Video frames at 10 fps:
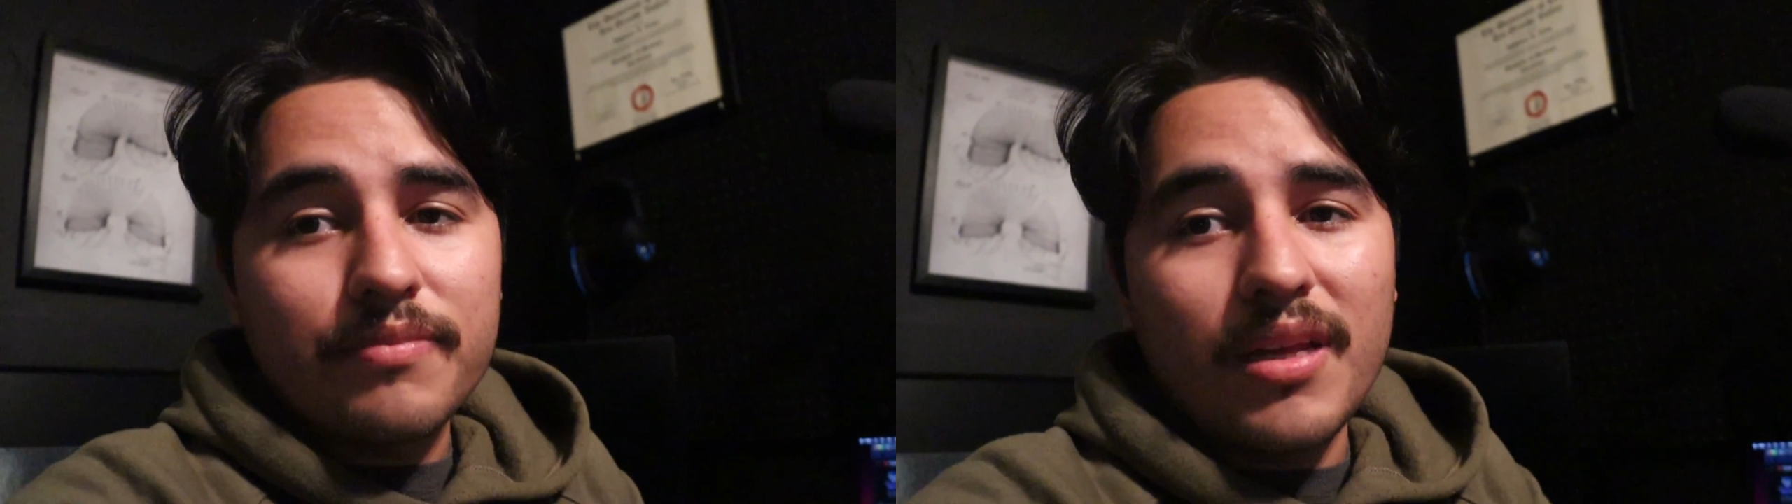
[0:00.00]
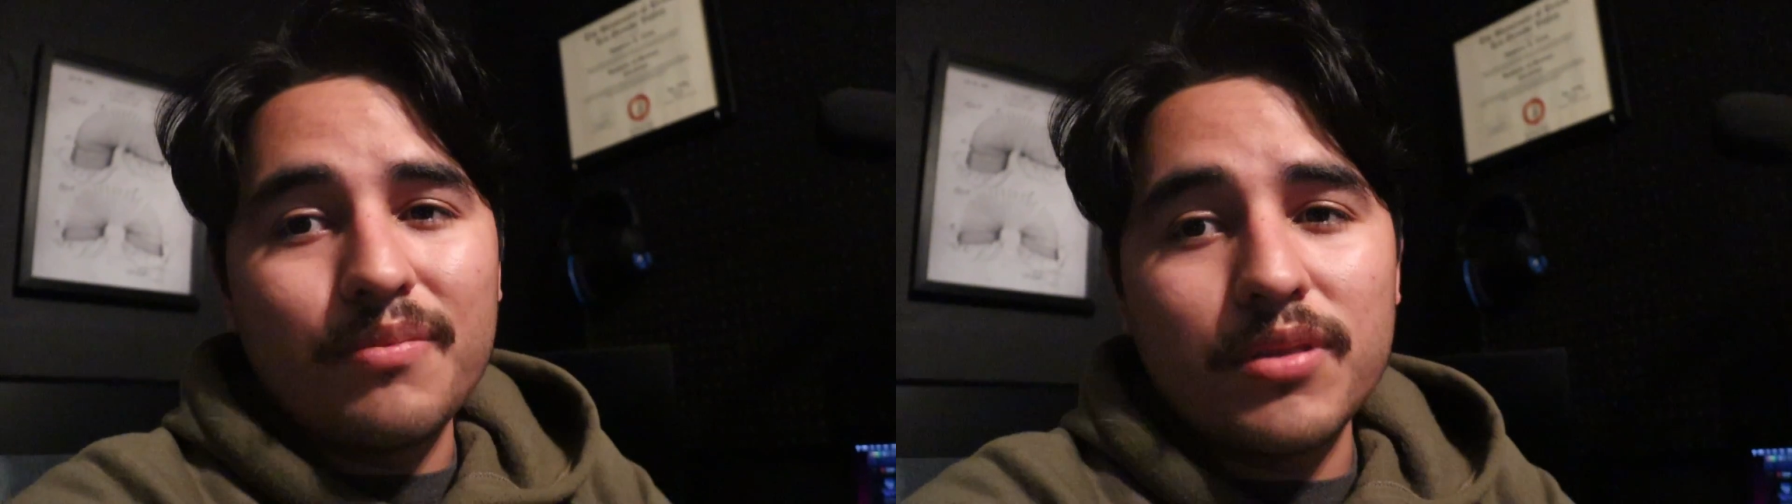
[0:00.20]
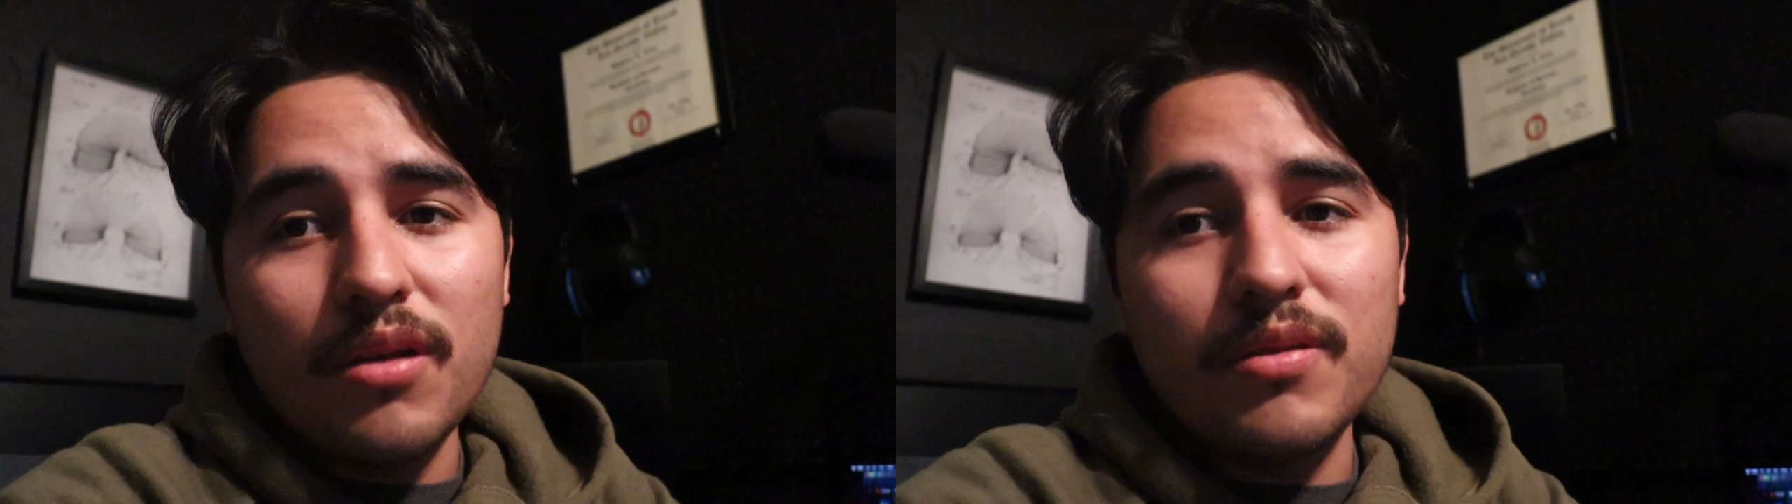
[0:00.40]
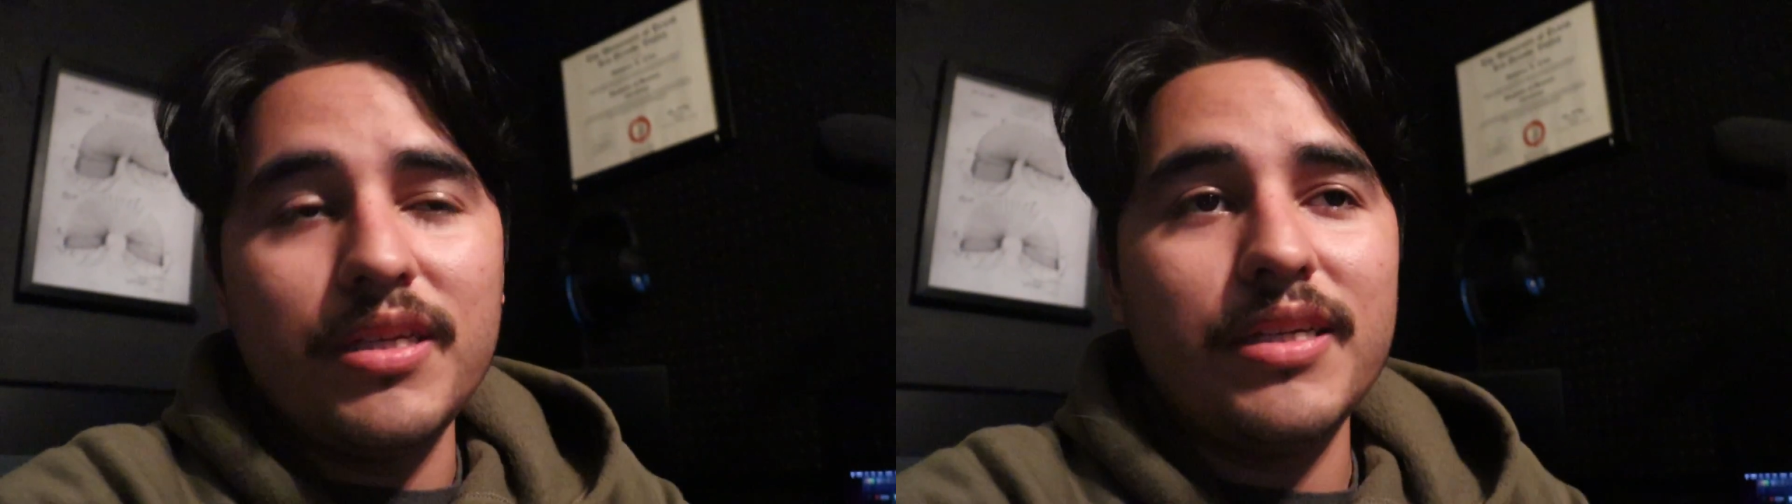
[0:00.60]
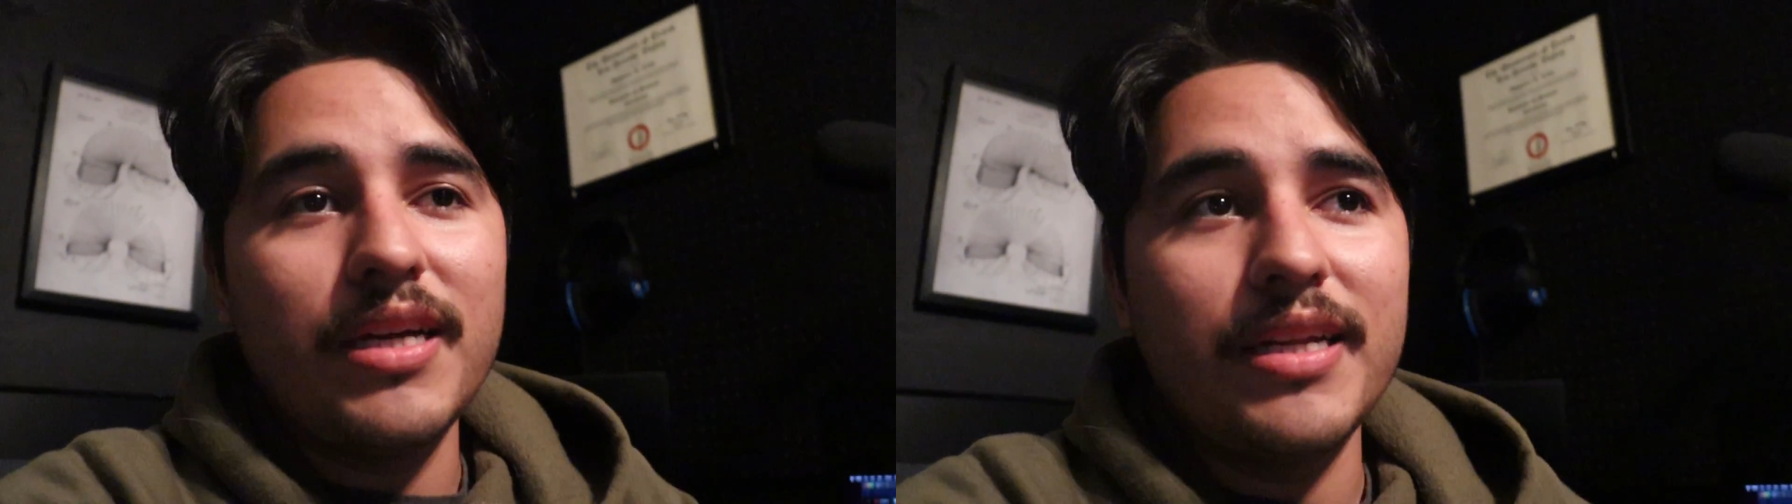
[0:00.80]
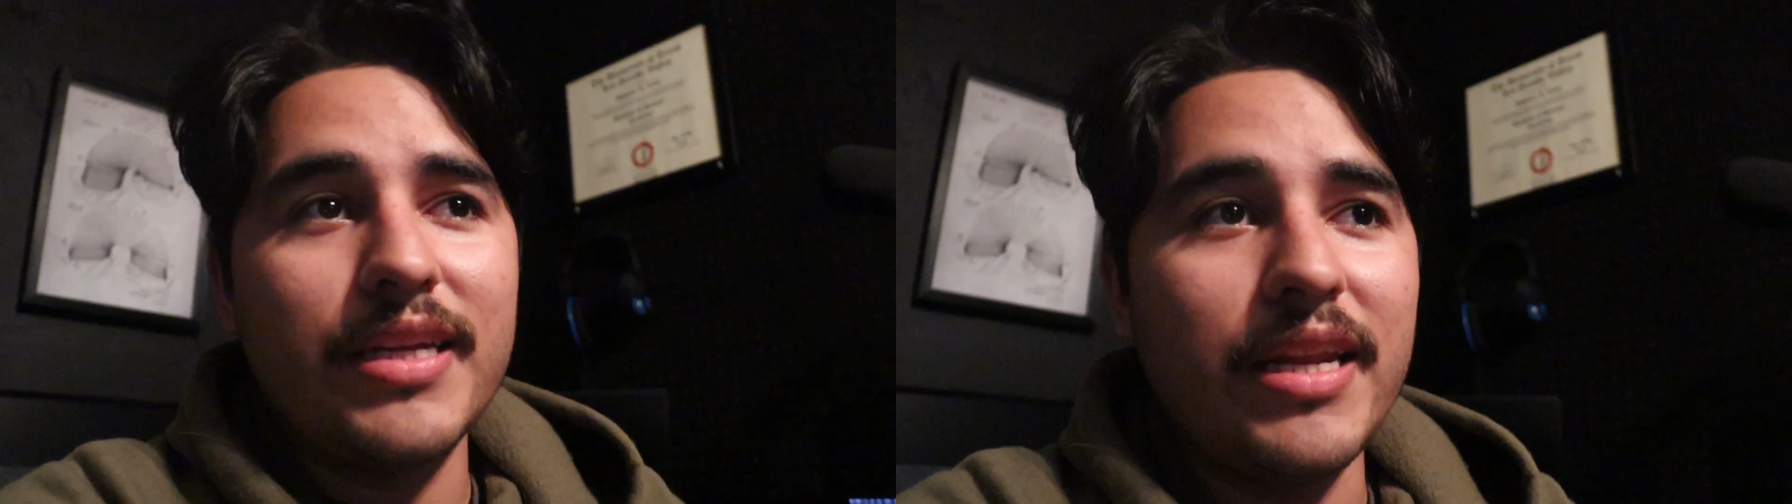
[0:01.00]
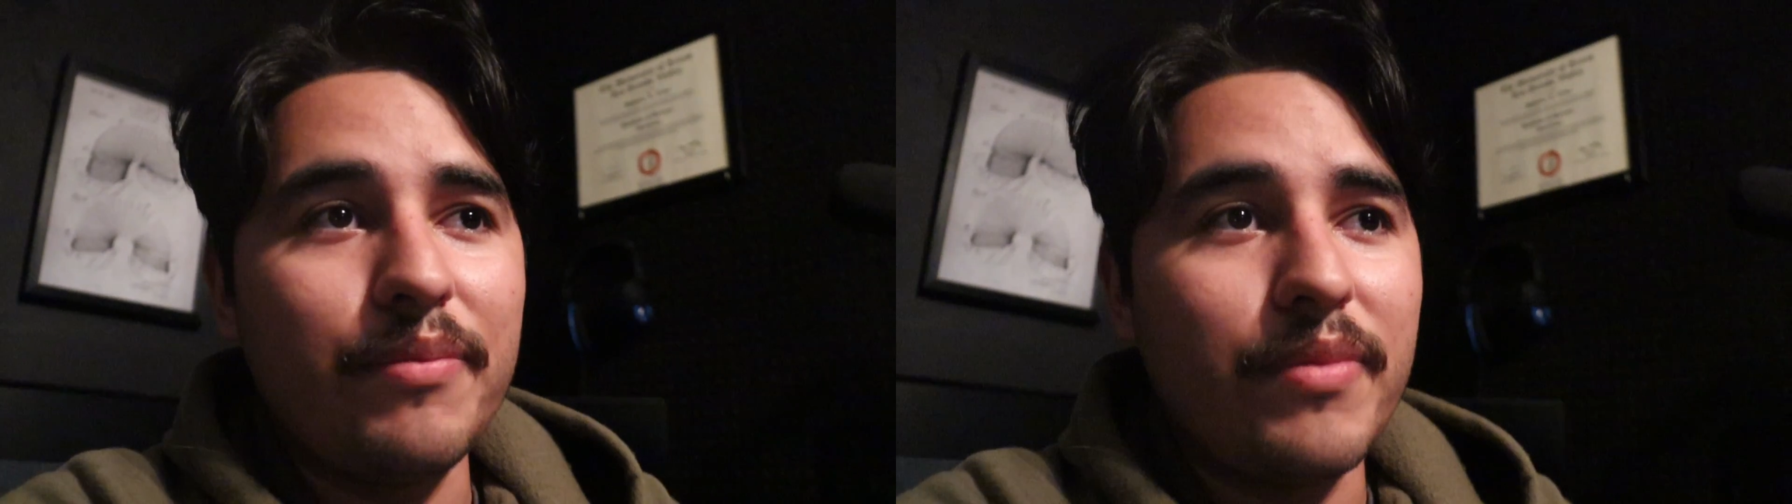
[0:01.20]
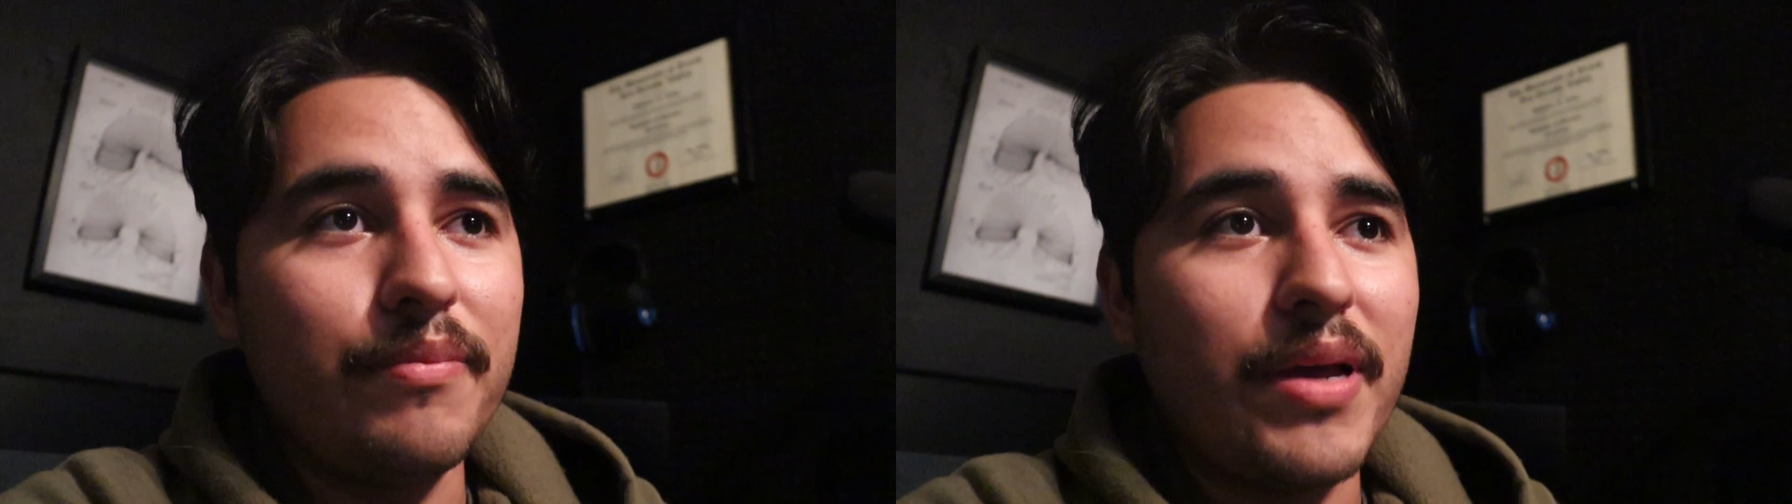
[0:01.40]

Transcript: I'm slowly kind of getting